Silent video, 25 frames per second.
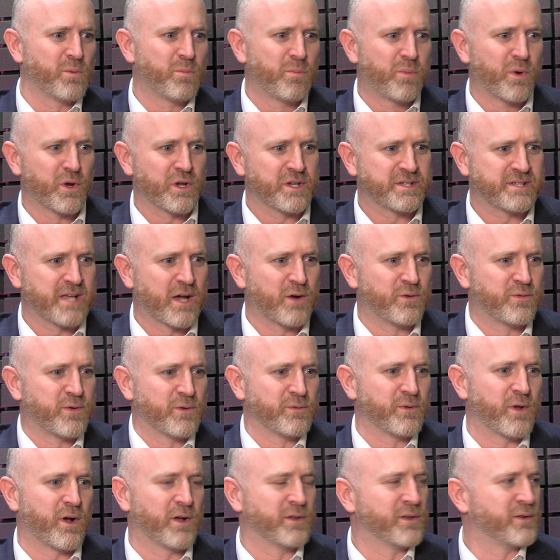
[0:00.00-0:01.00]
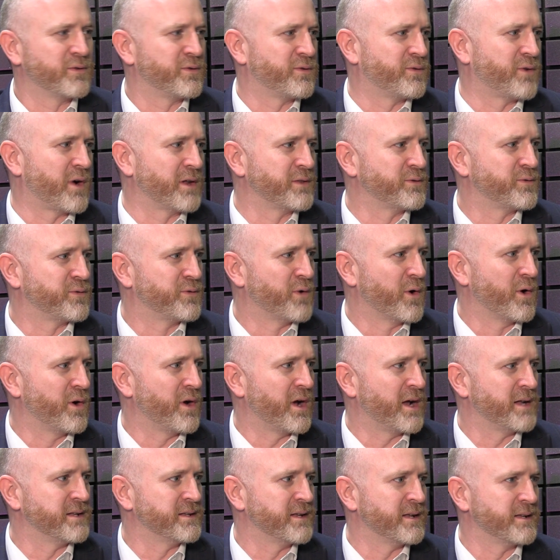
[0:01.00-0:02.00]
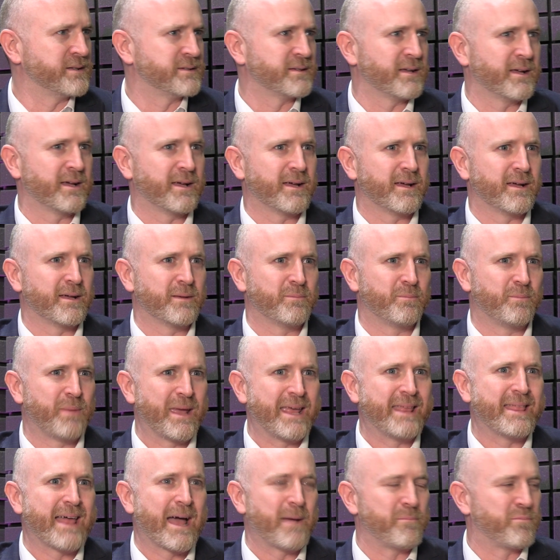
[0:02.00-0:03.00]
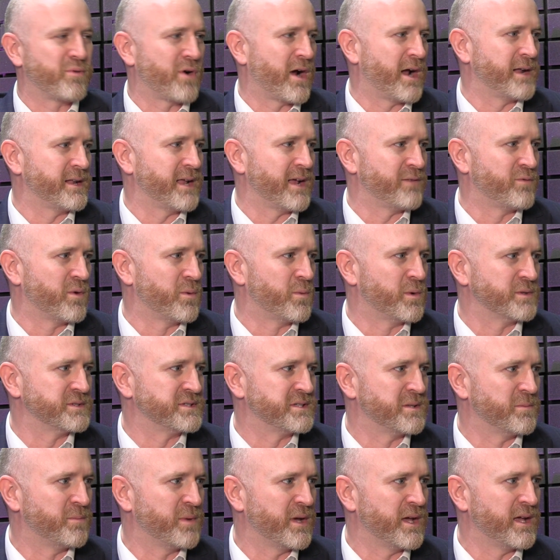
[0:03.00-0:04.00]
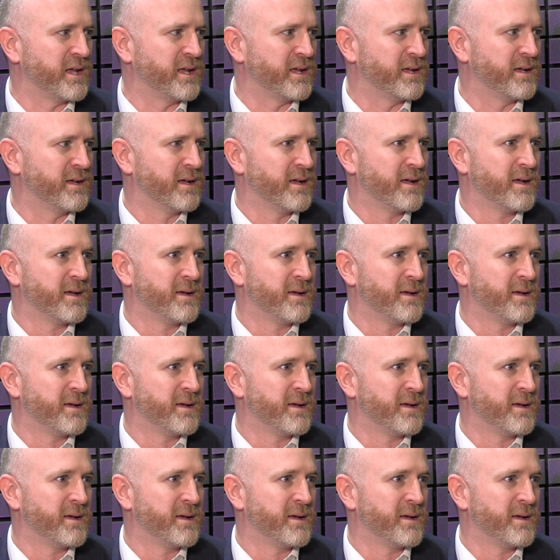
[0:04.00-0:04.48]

put yourself on the front foot and be that brand that everyone wants to be.